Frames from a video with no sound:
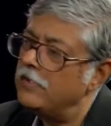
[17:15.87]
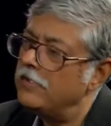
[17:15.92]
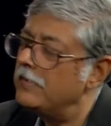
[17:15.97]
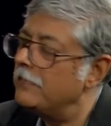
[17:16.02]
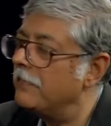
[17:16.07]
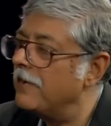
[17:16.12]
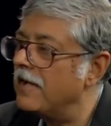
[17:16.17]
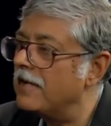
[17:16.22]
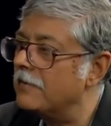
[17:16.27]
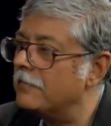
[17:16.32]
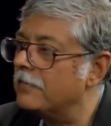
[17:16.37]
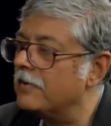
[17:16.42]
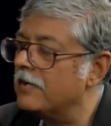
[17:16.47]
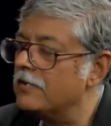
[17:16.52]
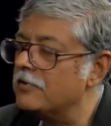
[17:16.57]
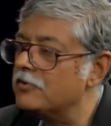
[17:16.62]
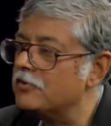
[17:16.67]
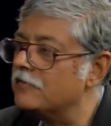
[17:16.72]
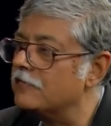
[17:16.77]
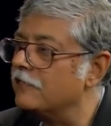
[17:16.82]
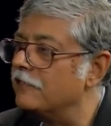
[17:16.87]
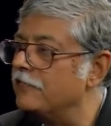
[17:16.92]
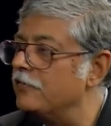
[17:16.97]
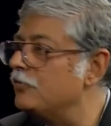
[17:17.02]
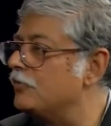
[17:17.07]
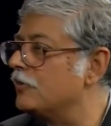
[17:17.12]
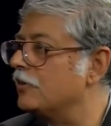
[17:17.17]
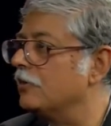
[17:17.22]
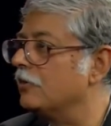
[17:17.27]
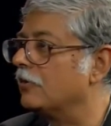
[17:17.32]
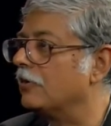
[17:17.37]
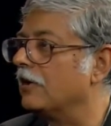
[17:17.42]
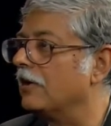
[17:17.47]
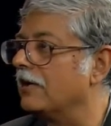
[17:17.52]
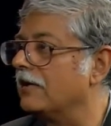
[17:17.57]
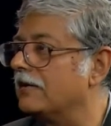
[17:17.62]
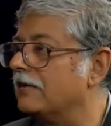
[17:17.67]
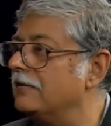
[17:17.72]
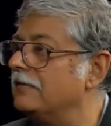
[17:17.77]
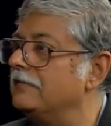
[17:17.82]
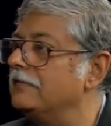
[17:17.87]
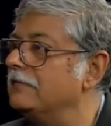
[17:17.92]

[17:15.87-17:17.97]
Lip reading: will the bank branch of the future look like?